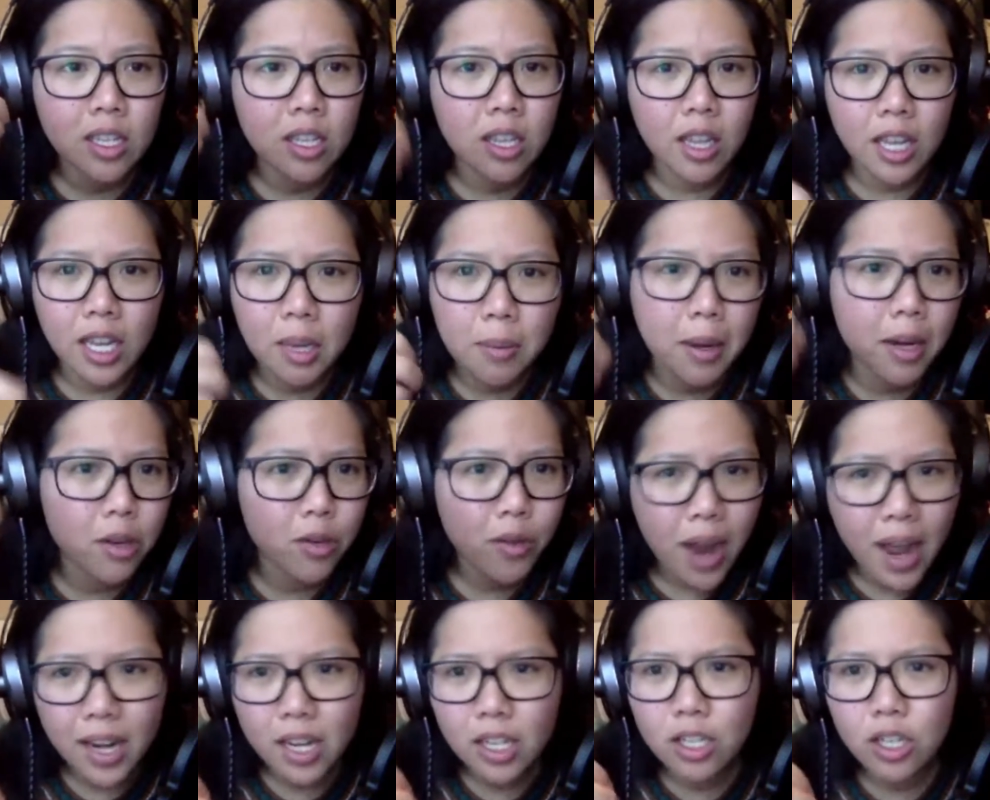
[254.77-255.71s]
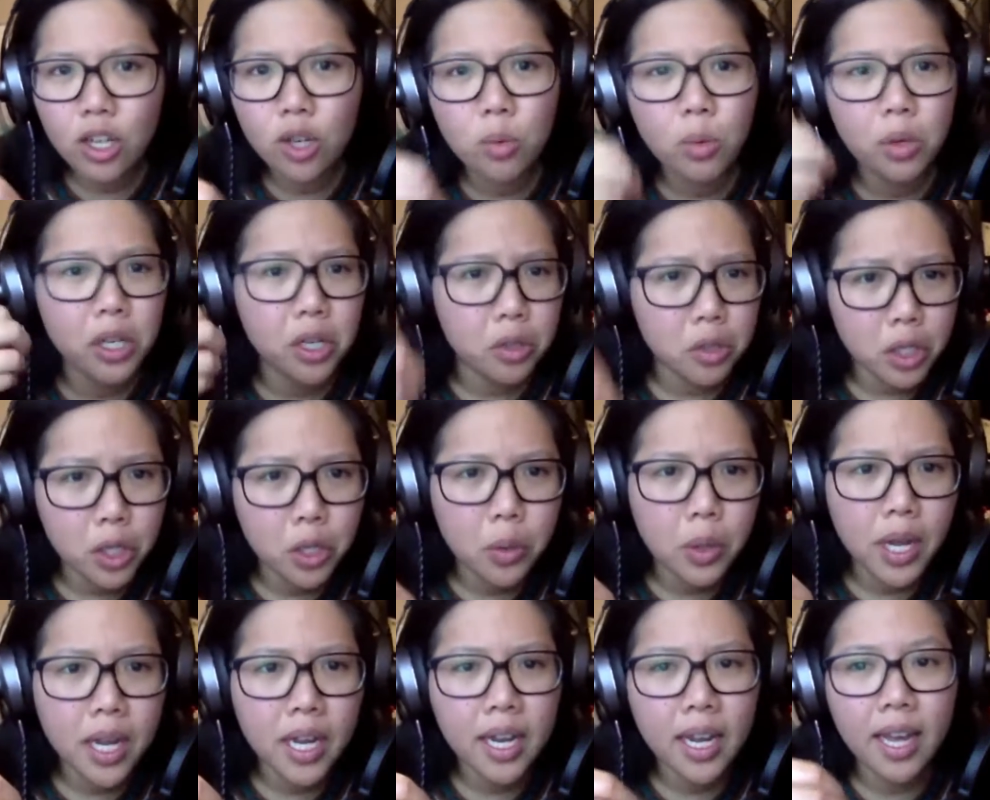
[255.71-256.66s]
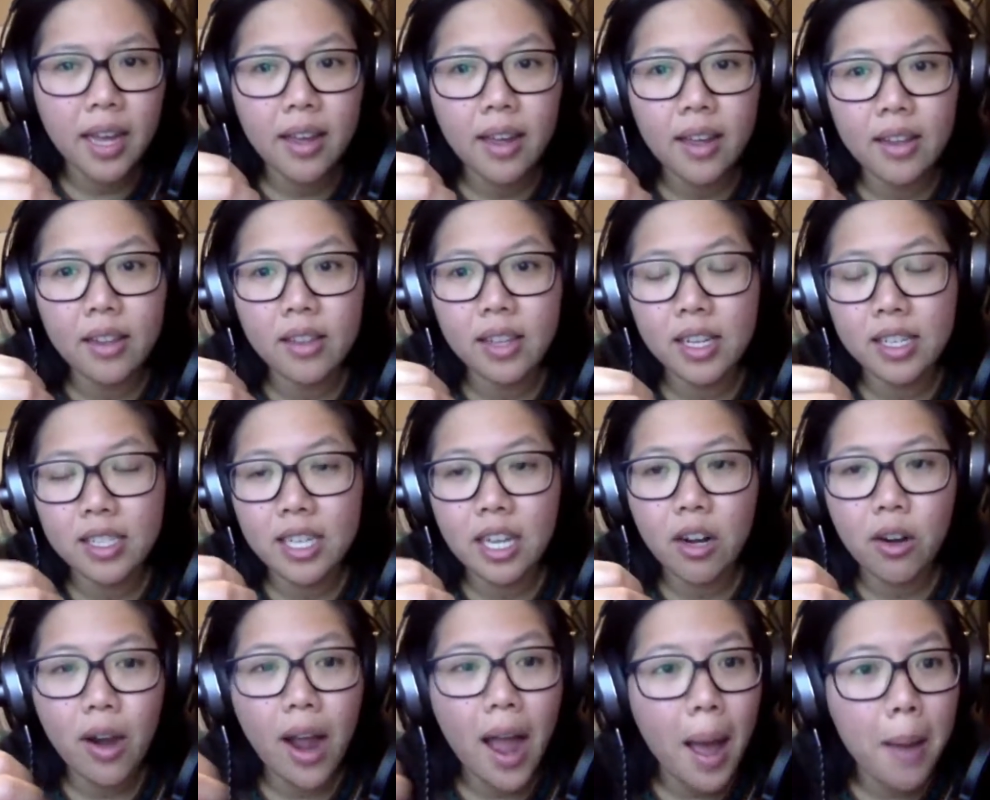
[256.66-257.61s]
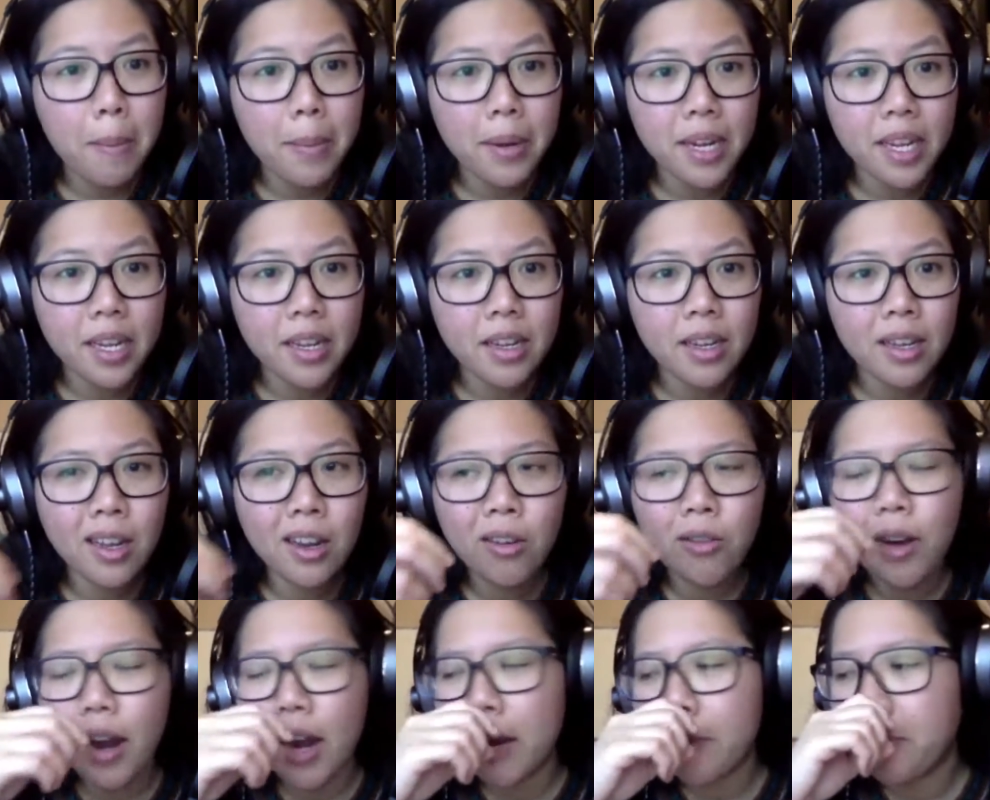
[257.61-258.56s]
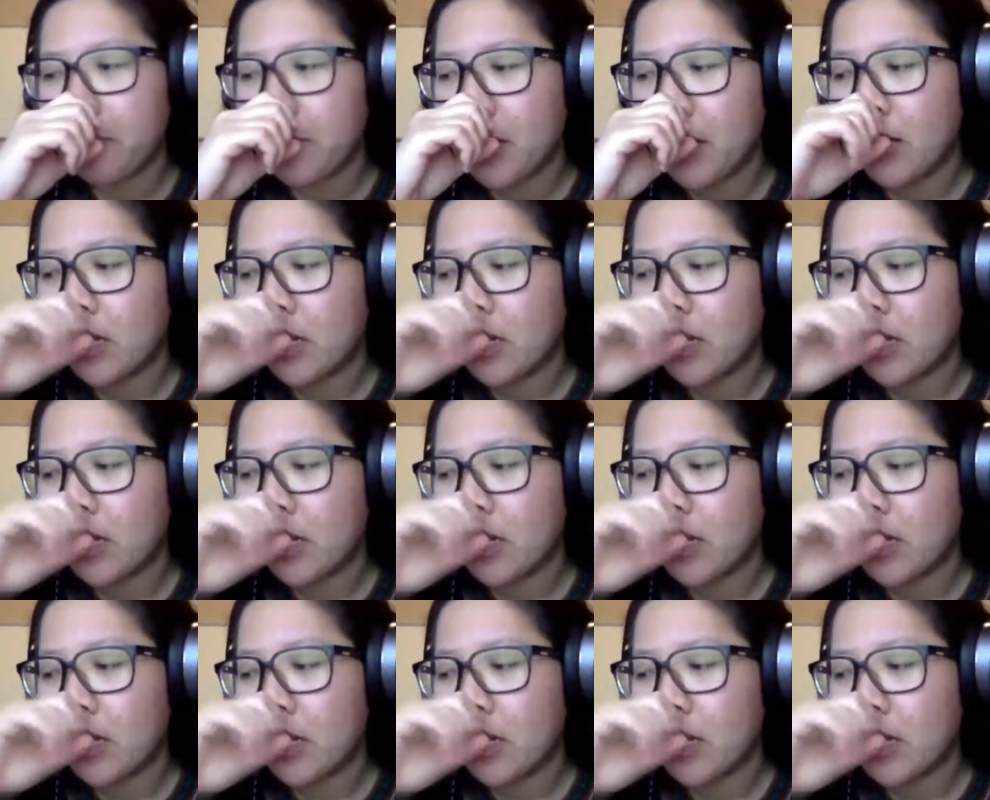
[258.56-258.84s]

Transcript: think about gratitude, what you're doing and things that are happening, right?